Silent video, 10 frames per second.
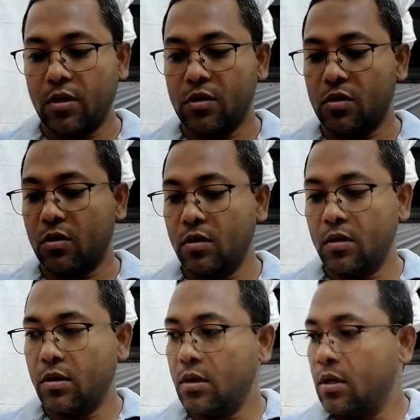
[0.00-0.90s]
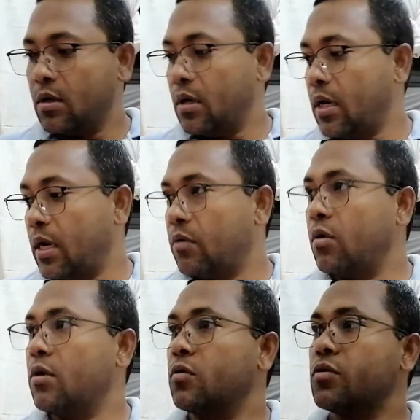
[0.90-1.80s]
So I
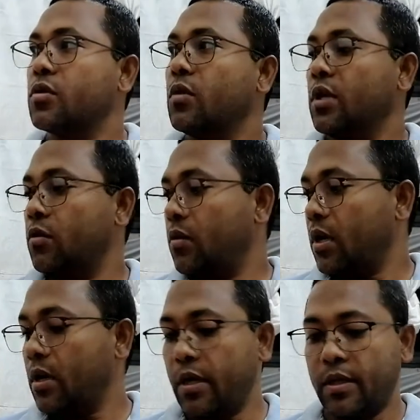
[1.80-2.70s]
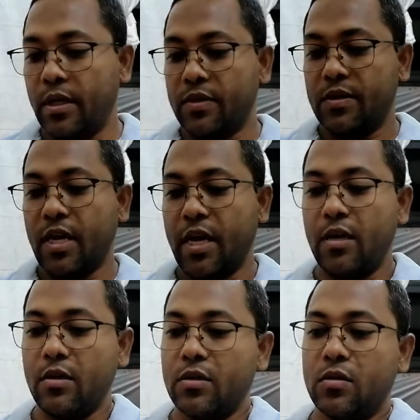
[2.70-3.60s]
want to show you
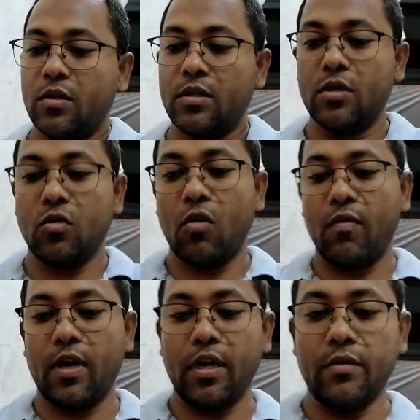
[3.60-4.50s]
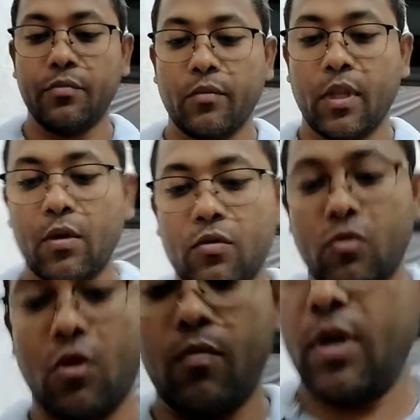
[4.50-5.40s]
inside. So this is ovary.
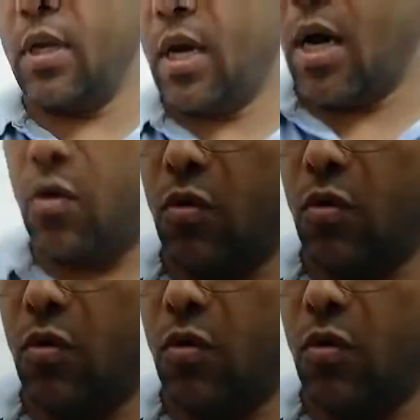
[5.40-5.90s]
So ovary, how